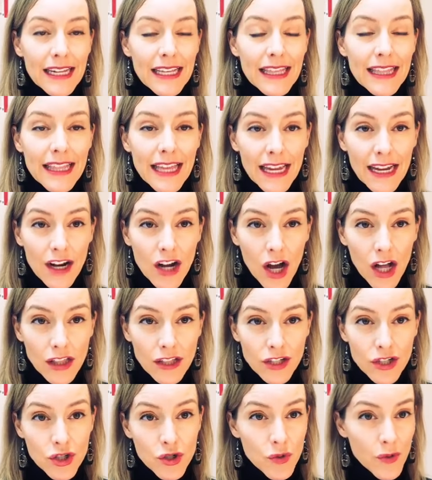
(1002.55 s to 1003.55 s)
They call
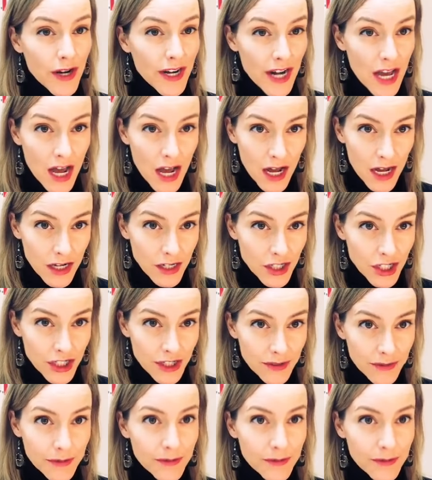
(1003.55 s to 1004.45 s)
it drainage,